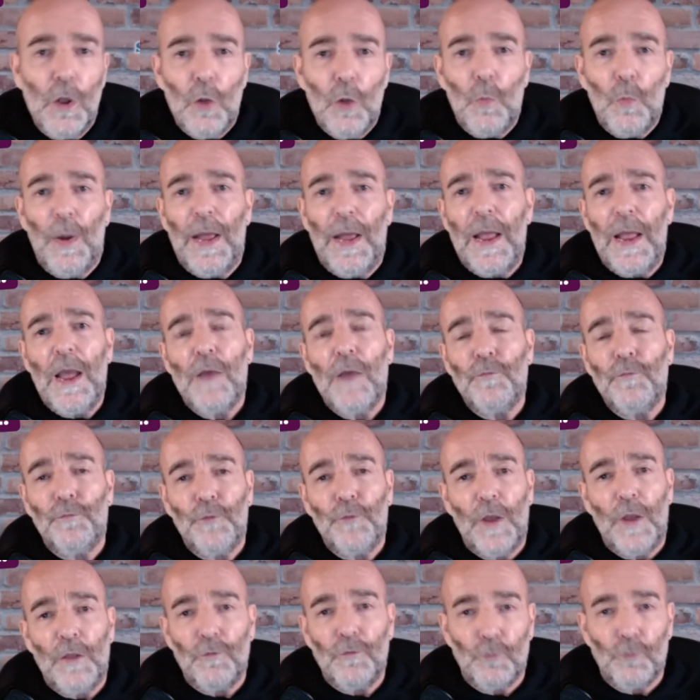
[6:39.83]
when I have
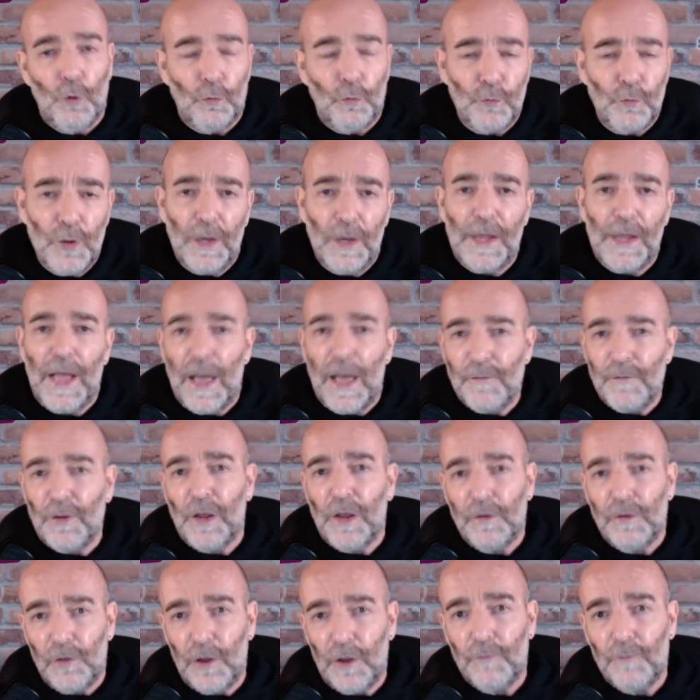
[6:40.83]
friends who are really having
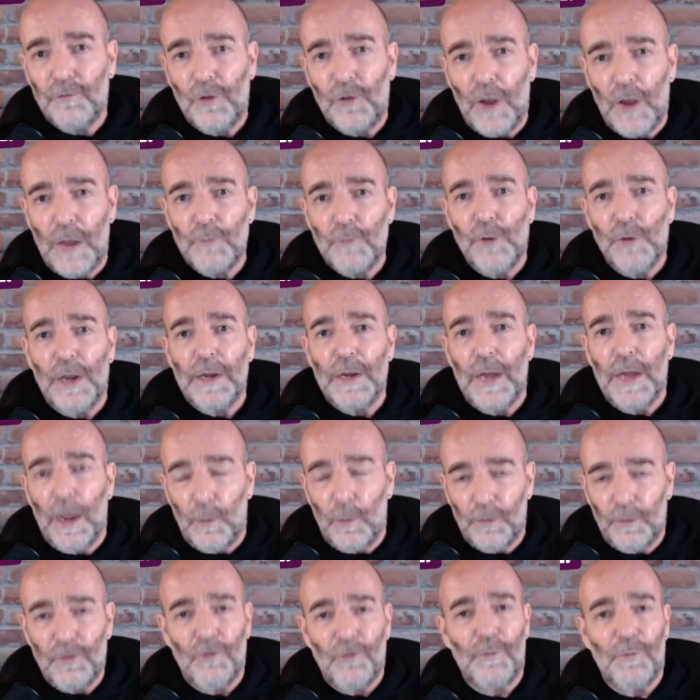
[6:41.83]
a tough time right now
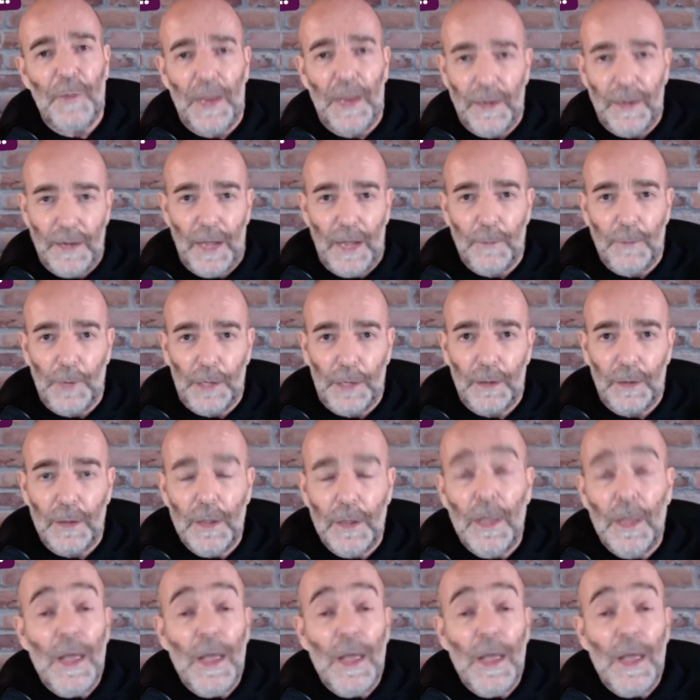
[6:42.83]
with this pandemic?